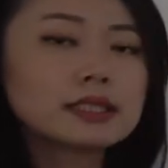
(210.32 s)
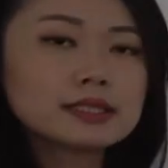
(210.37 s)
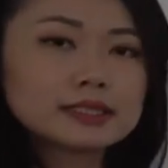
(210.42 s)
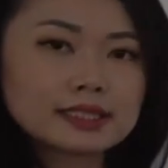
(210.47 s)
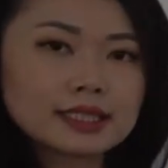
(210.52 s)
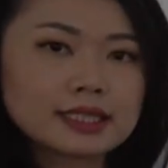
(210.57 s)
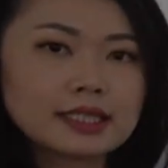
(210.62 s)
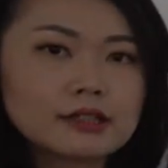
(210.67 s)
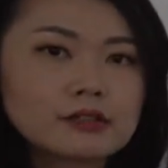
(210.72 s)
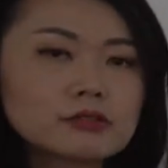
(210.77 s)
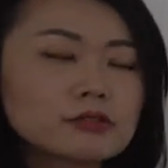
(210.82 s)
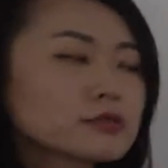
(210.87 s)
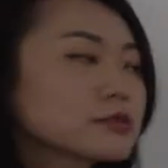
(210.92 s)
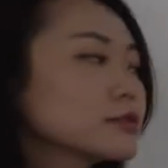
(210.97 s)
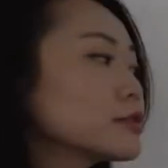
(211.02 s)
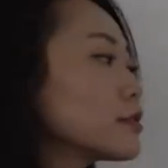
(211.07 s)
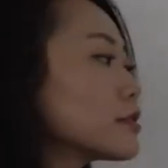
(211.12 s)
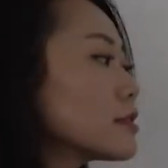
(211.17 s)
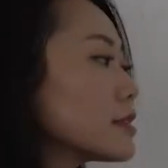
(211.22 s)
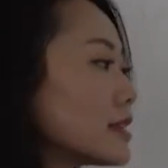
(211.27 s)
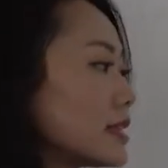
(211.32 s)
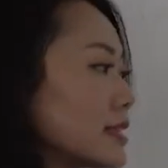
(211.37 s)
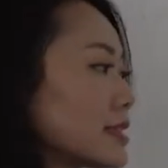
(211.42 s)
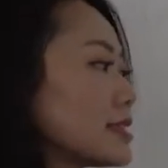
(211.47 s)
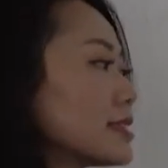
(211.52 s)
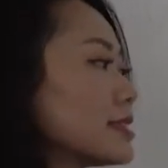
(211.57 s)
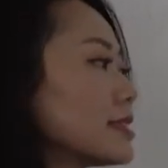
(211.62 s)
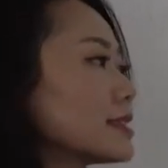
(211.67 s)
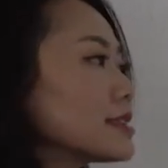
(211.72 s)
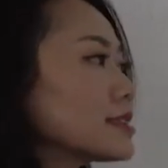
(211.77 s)
is equals to
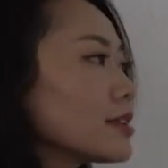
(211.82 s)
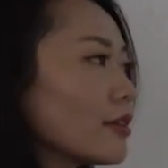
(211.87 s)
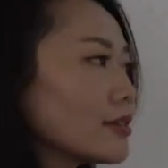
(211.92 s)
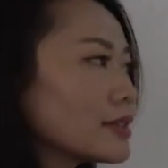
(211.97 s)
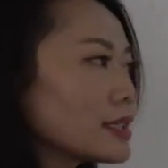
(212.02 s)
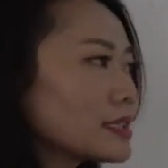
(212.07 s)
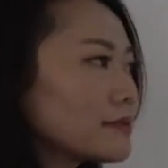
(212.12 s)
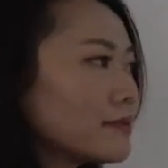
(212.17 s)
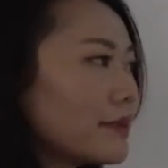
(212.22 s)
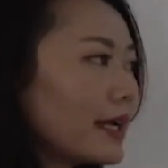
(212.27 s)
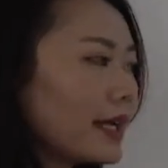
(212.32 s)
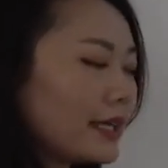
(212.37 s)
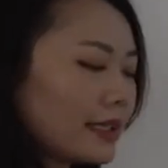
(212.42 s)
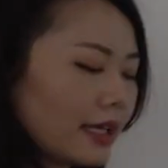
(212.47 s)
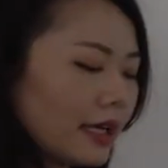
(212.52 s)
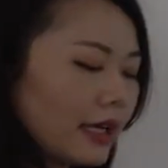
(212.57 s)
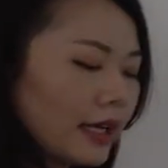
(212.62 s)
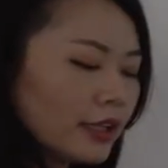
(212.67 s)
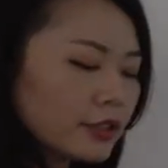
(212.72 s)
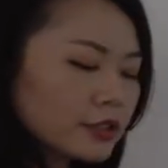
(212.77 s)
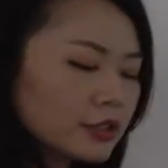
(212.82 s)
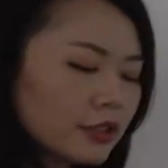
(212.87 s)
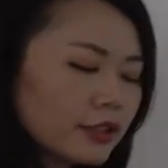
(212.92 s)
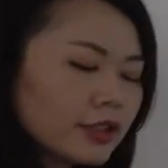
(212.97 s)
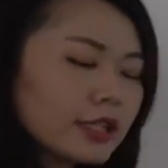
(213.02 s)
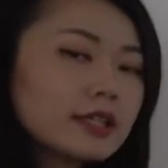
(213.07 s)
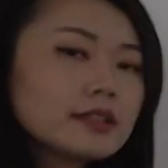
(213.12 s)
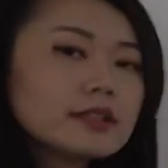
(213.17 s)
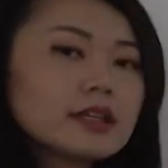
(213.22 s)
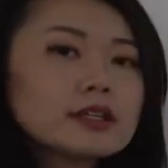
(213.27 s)
distance on speed. So
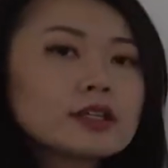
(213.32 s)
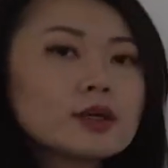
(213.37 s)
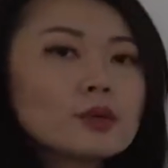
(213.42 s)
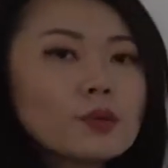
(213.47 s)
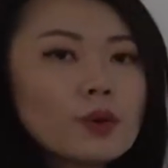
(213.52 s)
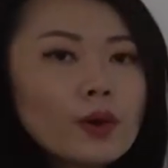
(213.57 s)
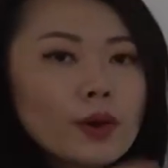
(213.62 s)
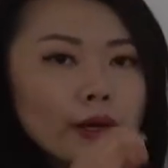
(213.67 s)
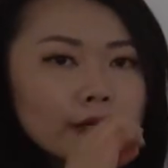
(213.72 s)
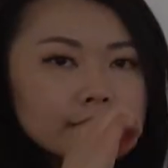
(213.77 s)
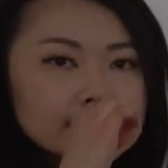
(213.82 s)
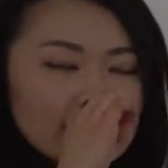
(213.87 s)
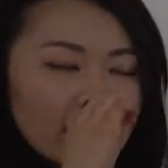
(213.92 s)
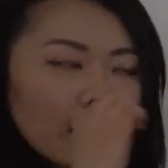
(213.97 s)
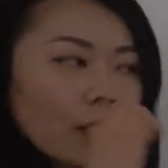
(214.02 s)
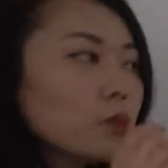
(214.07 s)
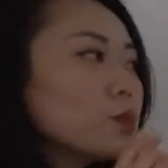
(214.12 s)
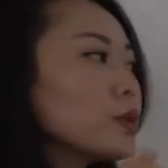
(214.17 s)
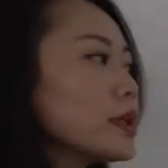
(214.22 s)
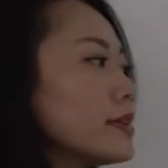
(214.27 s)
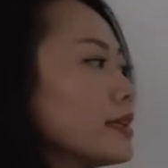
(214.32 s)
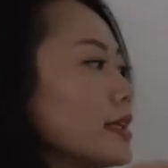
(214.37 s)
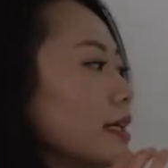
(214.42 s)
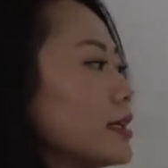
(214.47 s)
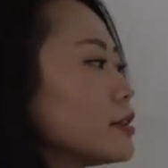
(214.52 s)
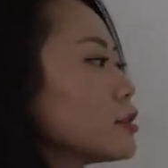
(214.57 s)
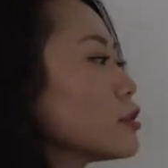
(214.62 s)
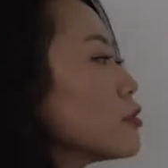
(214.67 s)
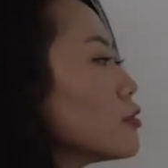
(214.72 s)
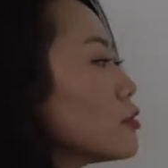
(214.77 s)
in other words, we
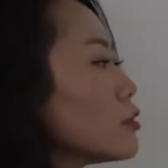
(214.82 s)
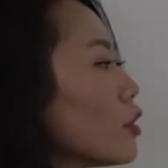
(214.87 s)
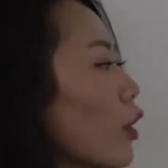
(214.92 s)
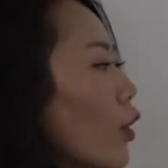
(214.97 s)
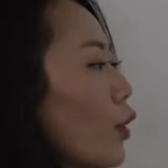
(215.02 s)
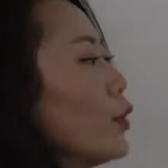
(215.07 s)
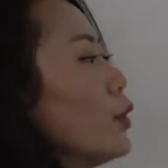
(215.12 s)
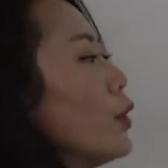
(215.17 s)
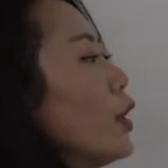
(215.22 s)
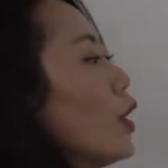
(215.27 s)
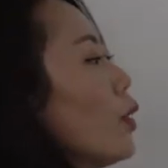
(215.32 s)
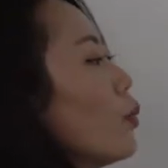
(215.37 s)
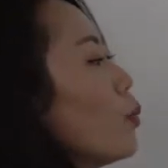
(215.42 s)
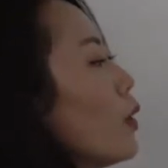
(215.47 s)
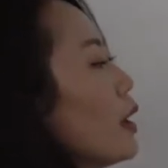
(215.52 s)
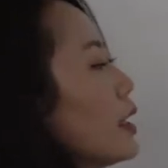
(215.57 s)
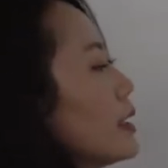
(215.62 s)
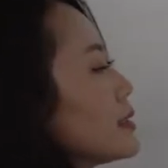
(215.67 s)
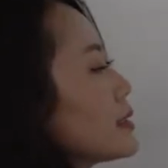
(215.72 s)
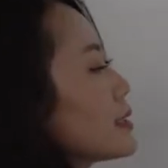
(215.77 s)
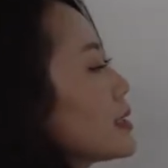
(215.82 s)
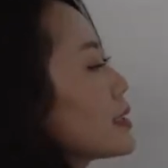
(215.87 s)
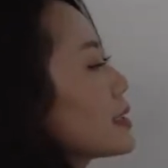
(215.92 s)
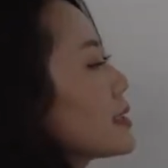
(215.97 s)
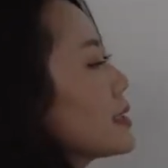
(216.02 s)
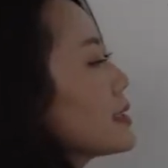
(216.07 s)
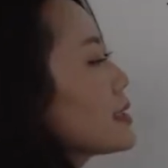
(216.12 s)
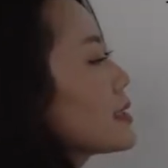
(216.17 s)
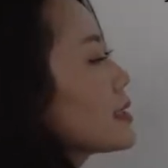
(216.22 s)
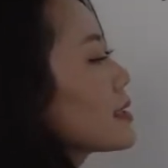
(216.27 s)
need to know what is the
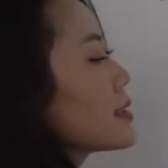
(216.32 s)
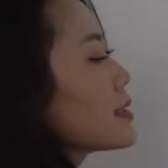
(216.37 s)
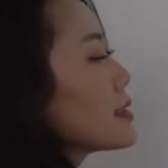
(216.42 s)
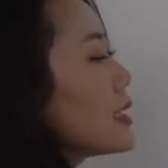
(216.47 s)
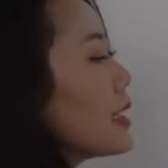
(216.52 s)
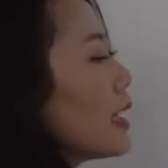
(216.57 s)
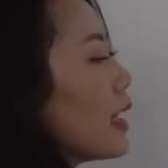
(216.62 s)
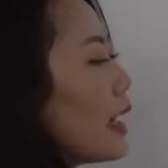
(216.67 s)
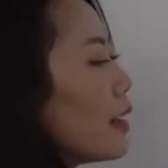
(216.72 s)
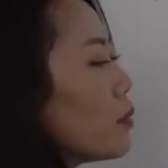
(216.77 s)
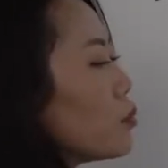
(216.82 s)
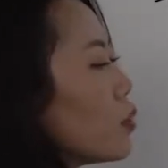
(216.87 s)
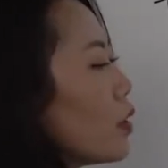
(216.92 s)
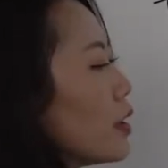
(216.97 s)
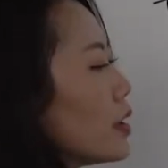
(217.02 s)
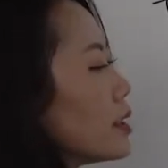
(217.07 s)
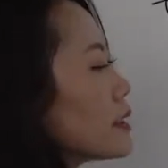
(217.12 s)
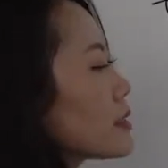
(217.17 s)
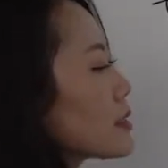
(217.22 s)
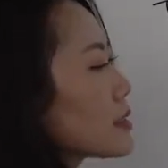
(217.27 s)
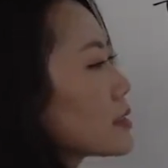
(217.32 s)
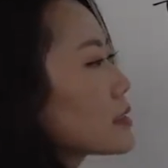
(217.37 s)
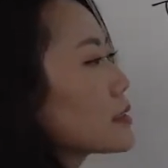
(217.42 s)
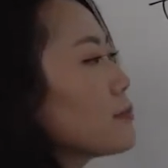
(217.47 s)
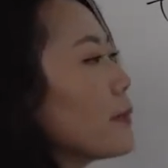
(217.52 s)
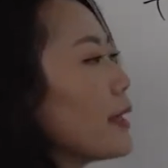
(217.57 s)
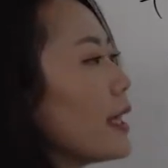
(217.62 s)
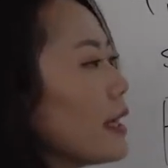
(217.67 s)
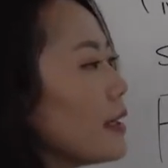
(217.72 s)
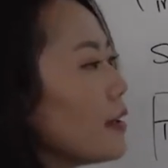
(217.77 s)
distance and what is the
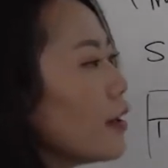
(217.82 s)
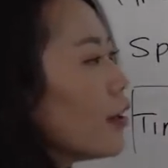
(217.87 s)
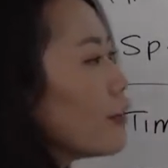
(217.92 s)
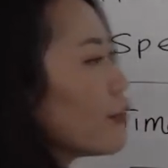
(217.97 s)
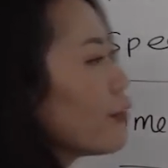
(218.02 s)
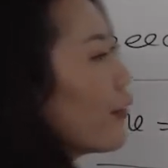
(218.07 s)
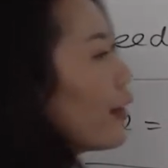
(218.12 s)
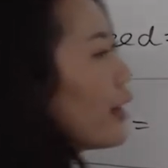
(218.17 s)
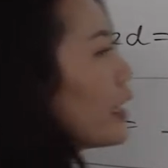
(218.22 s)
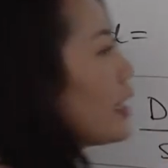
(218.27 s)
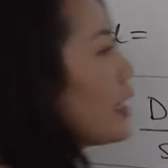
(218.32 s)
speed for